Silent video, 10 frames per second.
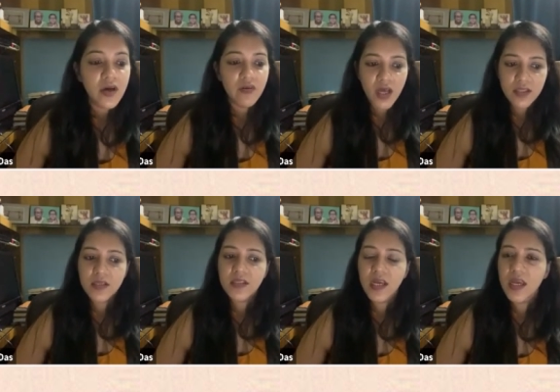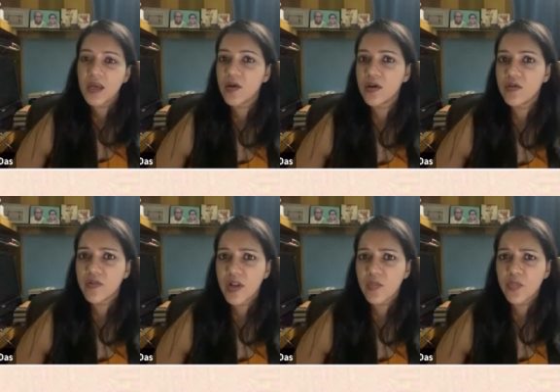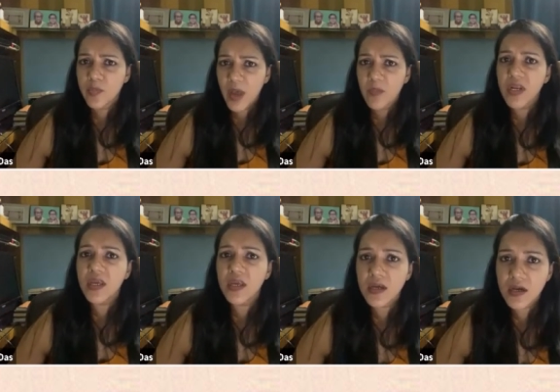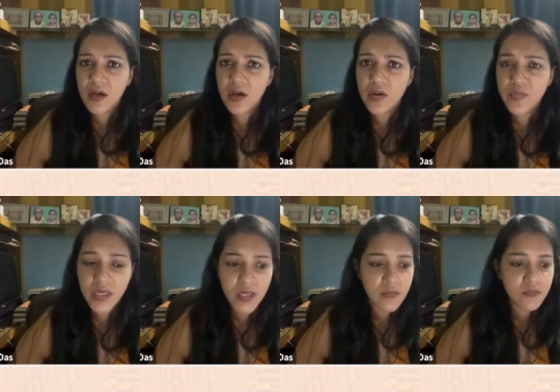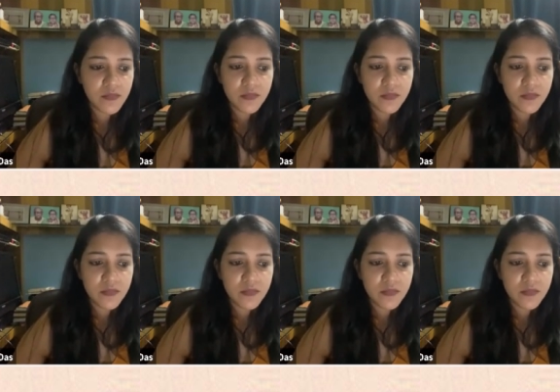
Rather, they will probably uh, be